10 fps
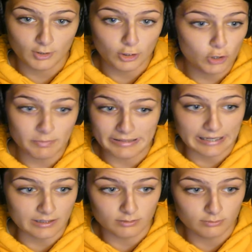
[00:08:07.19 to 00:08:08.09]
You mean,
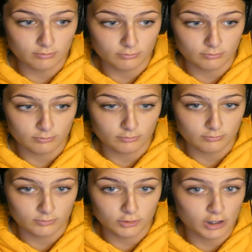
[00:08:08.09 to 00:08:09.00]
like,
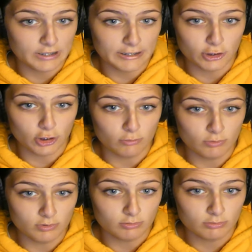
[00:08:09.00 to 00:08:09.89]
done in
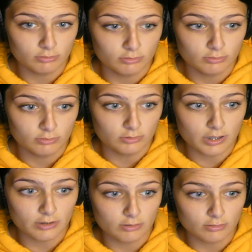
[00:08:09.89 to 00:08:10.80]
general?
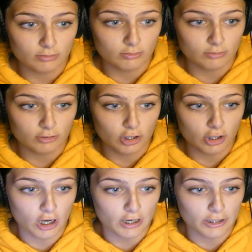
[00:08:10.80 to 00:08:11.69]
Like,
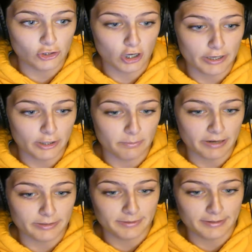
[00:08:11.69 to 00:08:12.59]
you're not gonna try and go
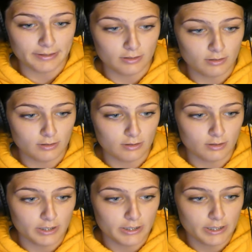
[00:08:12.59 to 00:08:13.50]
back to being
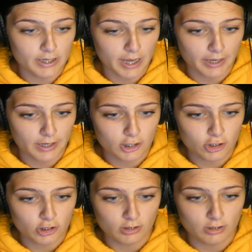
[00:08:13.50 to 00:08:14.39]
a DEA
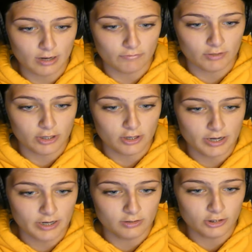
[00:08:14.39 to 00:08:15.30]
agent after you're
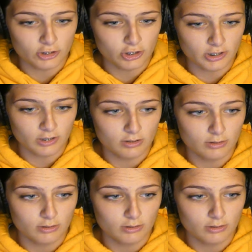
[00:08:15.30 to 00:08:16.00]
healed and shit?